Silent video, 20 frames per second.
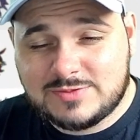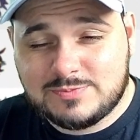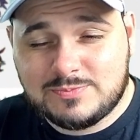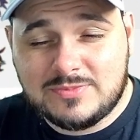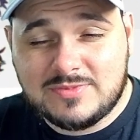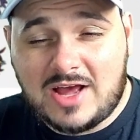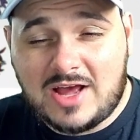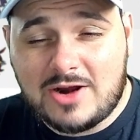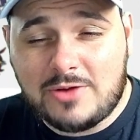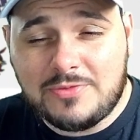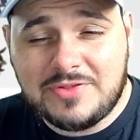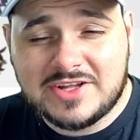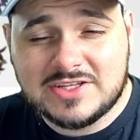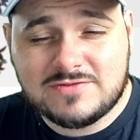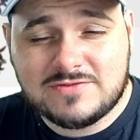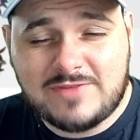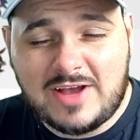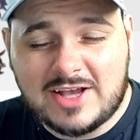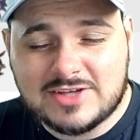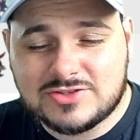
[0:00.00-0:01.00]
don't think it's
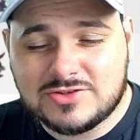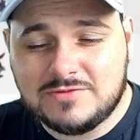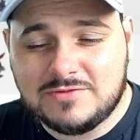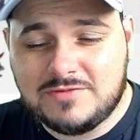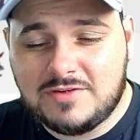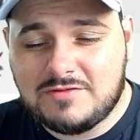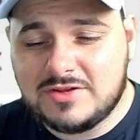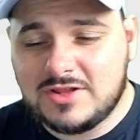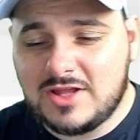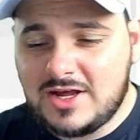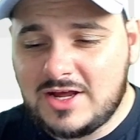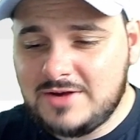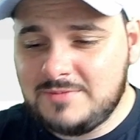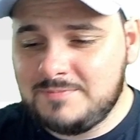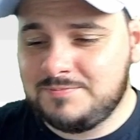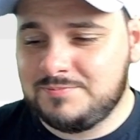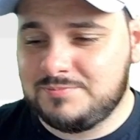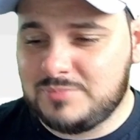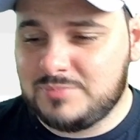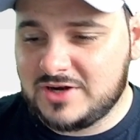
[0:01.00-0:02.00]
faster than Vivillon,
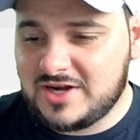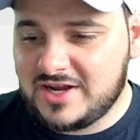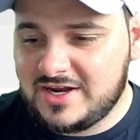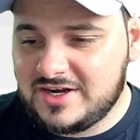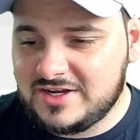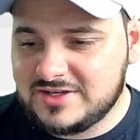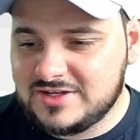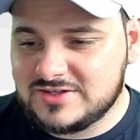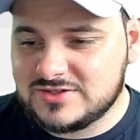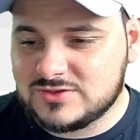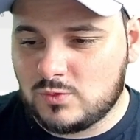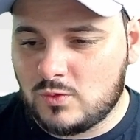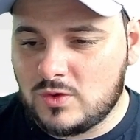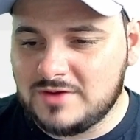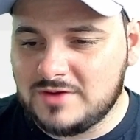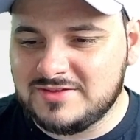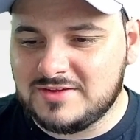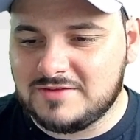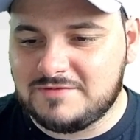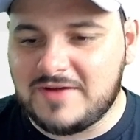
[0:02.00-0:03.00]
but it is one
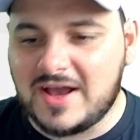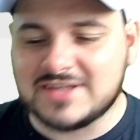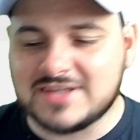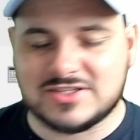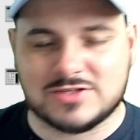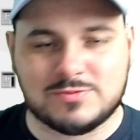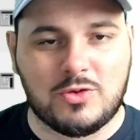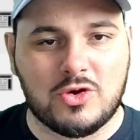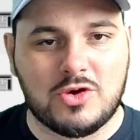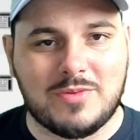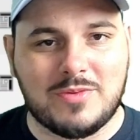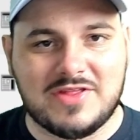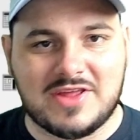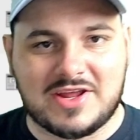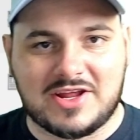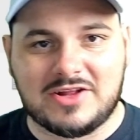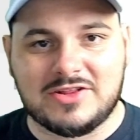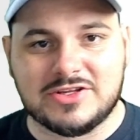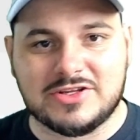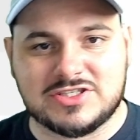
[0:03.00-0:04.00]
of the fastest Pokemon that
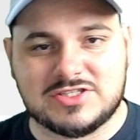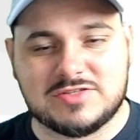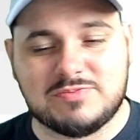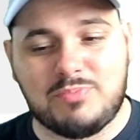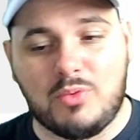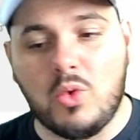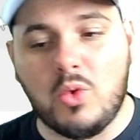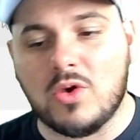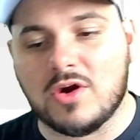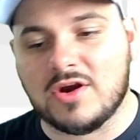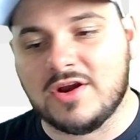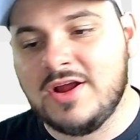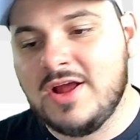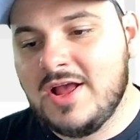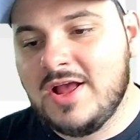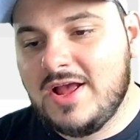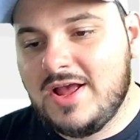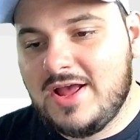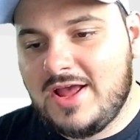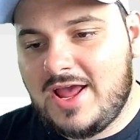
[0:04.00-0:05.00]
can click Spore,
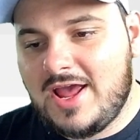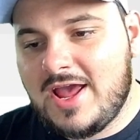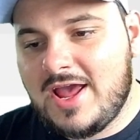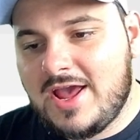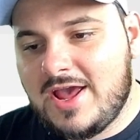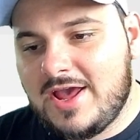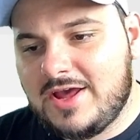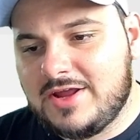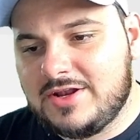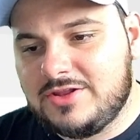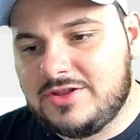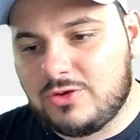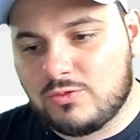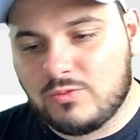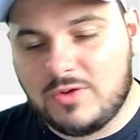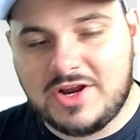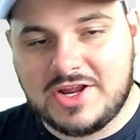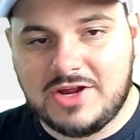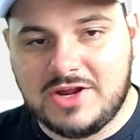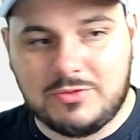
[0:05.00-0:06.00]
and they're
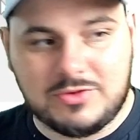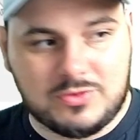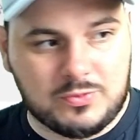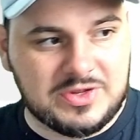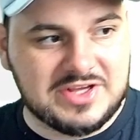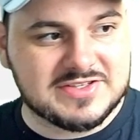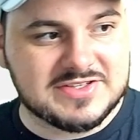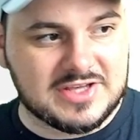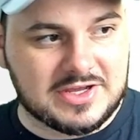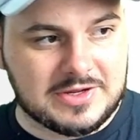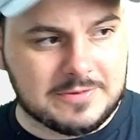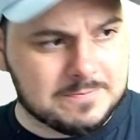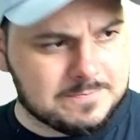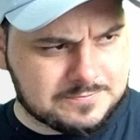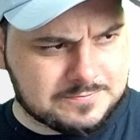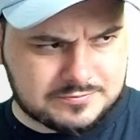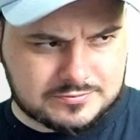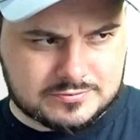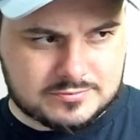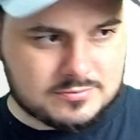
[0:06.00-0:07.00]
running it with Weezing.
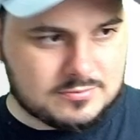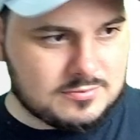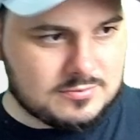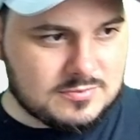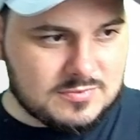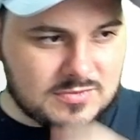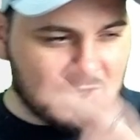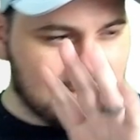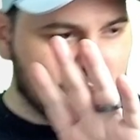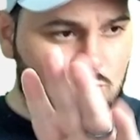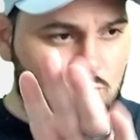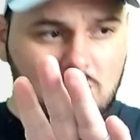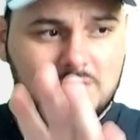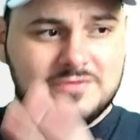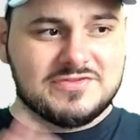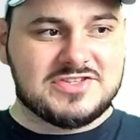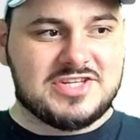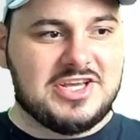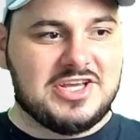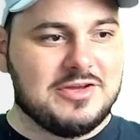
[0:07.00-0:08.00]

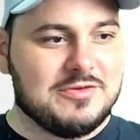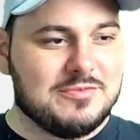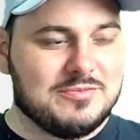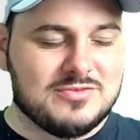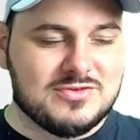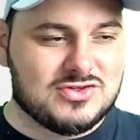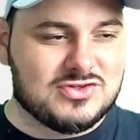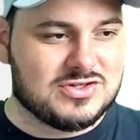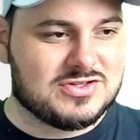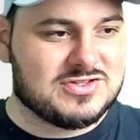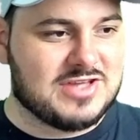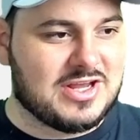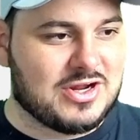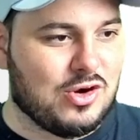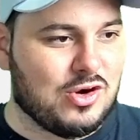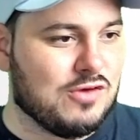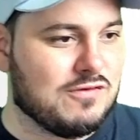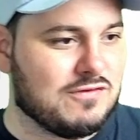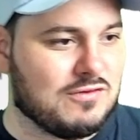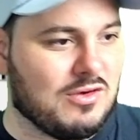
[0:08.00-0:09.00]
Wolf's team, just like
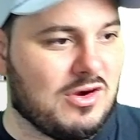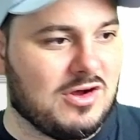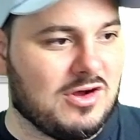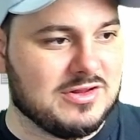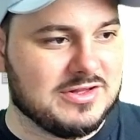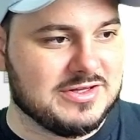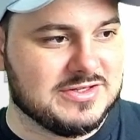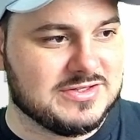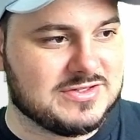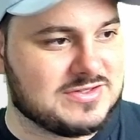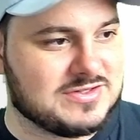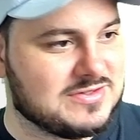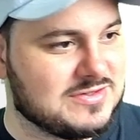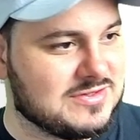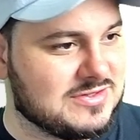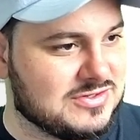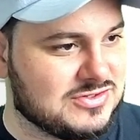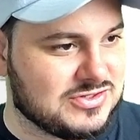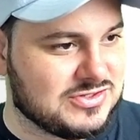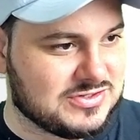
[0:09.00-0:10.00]
overall, is
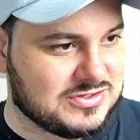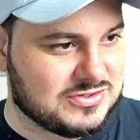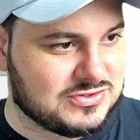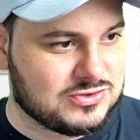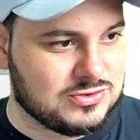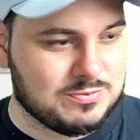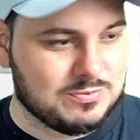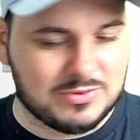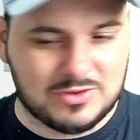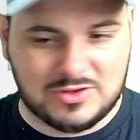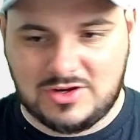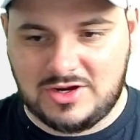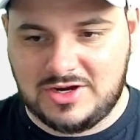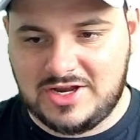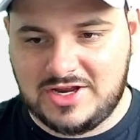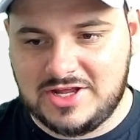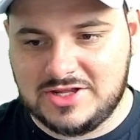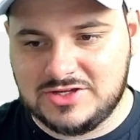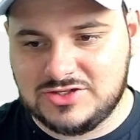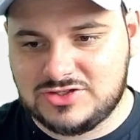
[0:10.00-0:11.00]
just a super
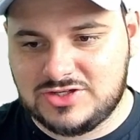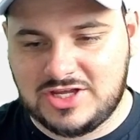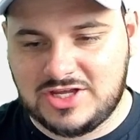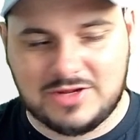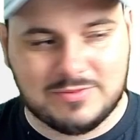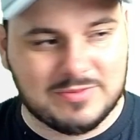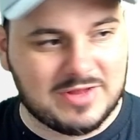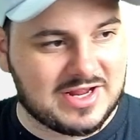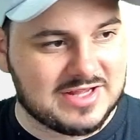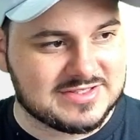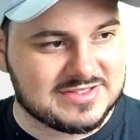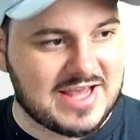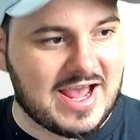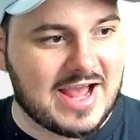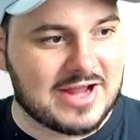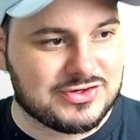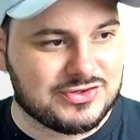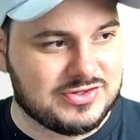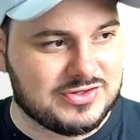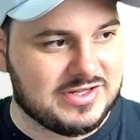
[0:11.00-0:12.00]
unhinged team. Like, it's
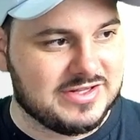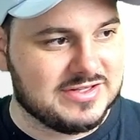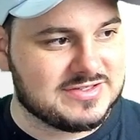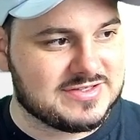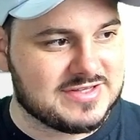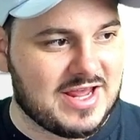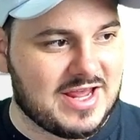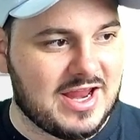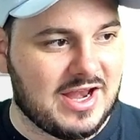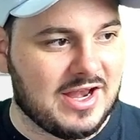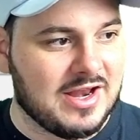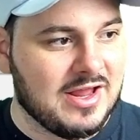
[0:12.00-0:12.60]
actually insane.